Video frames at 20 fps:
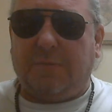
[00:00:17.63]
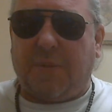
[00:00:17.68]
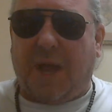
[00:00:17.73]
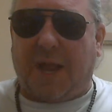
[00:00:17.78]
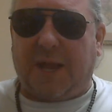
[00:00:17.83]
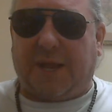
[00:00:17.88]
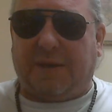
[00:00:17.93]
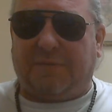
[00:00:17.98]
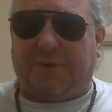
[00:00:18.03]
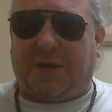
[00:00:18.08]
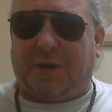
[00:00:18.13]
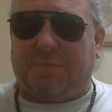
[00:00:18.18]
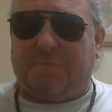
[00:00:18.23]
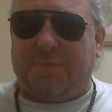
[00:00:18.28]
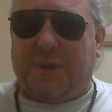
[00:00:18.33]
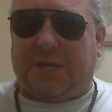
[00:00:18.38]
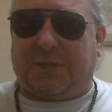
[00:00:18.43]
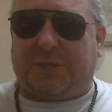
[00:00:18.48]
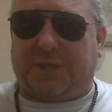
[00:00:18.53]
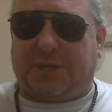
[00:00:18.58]
I give you the
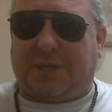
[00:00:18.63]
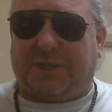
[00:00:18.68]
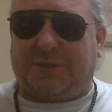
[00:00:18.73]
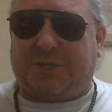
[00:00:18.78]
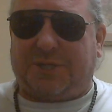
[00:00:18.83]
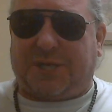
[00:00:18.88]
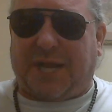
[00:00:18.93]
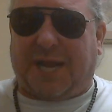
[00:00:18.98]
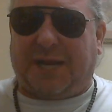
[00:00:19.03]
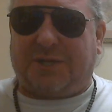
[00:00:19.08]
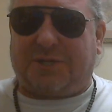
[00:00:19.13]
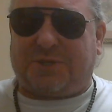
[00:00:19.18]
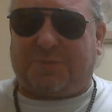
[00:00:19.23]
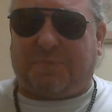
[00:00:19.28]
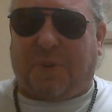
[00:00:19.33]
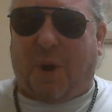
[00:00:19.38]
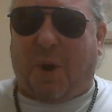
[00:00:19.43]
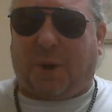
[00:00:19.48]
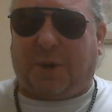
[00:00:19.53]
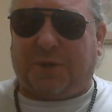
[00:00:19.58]
Michigan State
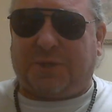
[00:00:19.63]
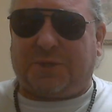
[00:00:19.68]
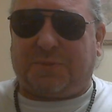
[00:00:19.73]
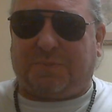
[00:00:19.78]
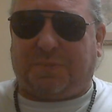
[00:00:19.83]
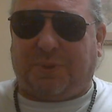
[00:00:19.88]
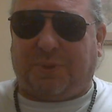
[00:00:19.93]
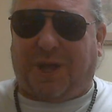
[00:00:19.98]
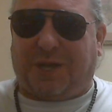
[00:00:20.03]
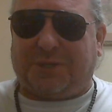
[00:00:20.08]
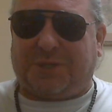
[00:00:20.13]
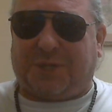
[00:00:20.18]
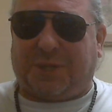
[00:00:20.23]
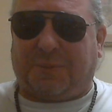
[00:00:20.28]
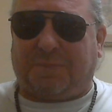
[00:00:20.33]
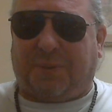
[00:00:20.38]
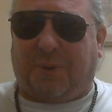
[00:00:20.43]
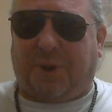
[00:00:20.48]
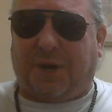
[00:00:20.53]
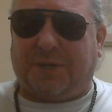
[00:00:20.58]
Spartans plus
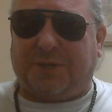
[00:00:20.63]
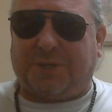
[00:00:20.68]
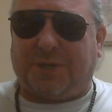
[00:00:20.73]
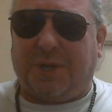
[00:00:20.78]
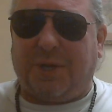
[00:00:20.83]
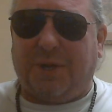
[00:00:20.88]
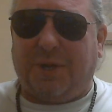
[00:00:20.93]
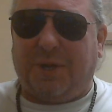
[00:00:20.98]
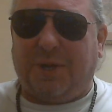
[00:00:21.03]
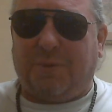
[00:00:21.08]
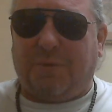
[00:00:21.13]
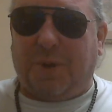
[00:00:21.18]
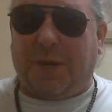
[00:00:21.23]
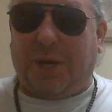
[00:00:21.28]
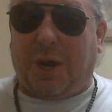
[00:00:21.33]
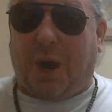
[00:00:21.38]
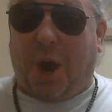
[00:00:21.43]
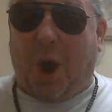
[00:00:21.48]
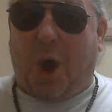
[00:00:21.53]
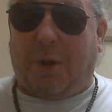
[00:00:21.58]
the points.
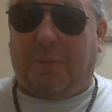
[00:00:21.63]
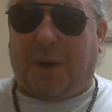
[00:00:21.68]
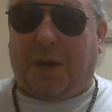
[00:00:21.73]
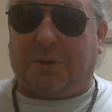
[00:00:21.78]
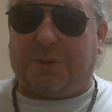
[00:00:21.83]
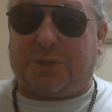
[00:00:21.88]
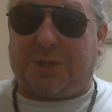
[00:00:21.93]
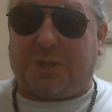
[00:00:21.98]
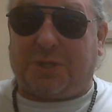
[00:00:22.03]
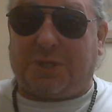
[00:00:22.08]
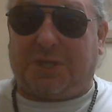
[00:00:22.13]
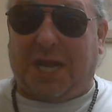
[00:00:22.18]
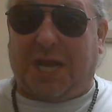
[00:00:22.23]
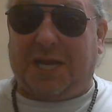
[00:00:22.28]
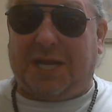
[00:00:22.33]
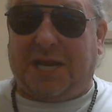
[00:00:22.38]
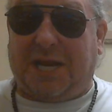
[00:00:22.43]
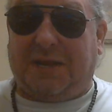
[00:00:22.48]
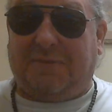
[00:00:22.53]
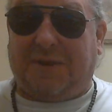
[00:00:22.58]
We almost
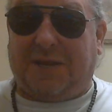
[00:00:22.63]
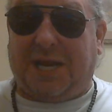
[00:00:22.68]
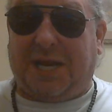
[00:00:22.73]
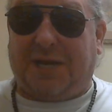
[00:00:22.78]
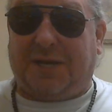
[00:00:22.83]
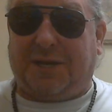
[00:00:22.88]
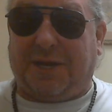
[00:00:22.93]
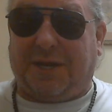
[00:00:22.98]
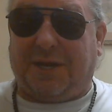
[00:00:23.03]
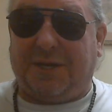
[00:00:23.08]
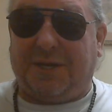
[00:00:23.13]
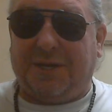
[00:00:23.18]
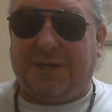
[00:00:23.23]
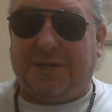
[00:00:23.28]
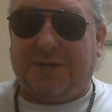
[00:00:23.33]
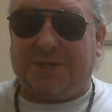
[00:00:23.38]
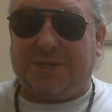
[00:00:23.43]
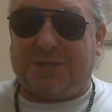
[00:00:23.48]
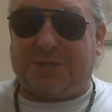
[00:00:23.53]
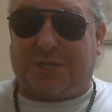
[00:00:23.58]
didn't even need the
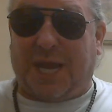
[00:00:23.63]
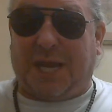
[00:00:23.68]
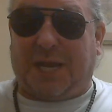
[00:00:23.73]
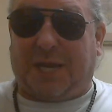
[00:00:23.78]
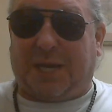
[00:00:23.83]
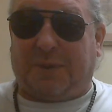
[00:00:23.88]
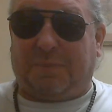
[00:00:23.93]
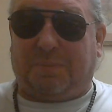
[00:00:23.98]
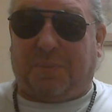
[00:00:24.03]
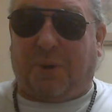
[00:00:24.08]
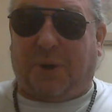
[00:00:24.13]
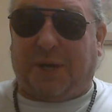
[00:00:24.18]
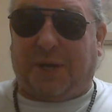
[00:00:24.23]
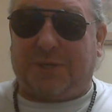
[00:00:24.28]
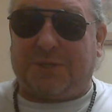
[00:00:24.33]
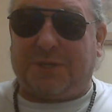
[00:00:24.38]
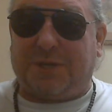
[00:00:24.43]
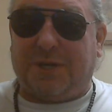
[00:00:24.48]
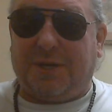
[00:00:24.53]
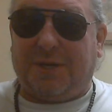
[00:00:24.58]
staking
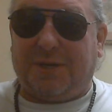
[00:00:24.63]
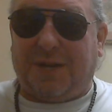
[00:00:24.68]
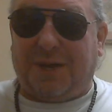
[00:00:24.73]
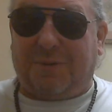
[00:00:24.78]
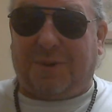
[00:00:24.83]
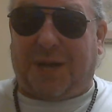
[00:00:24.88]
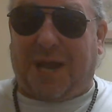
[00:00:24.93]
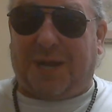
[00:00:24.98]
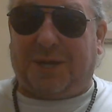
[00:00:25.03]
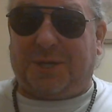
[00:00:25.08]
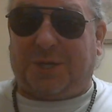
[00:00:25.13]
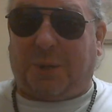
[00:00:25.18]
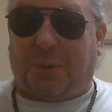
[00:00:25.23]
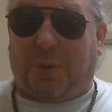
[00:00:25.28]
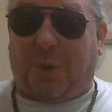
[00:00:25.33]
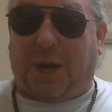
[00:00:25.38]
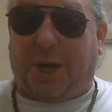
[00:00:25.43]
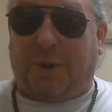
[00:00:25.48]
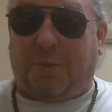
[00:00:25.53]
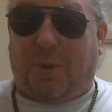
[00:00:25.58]
points. They were getting
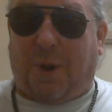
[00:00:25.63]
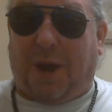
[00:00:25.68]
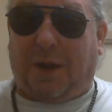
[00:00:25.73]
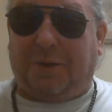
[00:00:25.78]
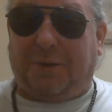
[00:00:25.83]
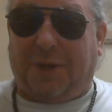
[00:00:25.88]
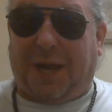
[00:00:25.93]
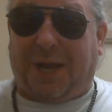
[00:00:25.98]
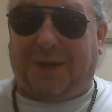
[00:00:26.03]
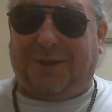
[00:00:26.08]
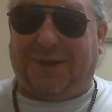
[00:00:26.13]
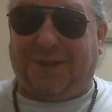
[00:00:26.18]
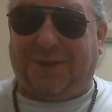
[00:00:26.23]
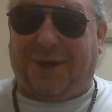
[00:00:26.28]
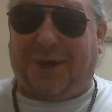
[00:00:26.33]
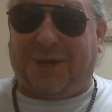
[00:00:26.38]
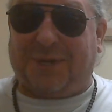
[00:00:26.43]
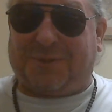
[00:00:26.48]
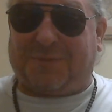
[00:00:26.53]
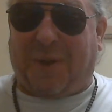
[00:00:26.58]
21. They only
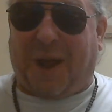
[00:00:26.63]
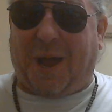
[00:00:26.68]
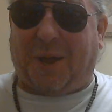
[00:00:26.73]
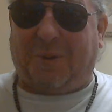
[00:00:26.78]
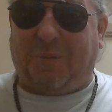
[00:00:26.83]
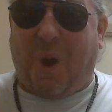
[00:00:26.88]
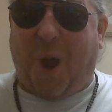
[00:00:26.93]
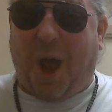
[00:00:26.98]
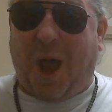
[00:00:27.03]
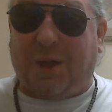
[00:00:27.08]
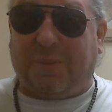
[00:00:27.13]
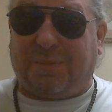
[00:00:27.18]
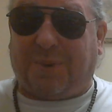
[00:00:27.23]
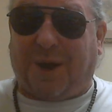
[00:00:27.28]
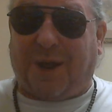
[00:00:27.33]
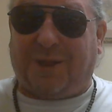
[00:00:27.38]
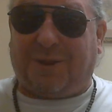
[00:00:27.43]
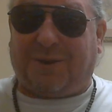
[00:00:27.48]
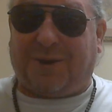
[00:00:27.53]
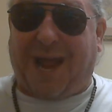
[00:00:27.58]
lost by one,
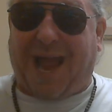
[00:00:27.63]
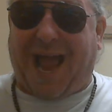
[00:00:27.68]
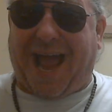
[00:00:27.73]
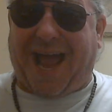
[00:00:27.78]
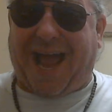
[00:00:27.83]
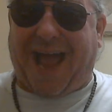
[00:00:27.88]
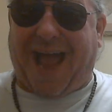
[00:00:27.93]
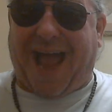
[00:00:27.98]
brother.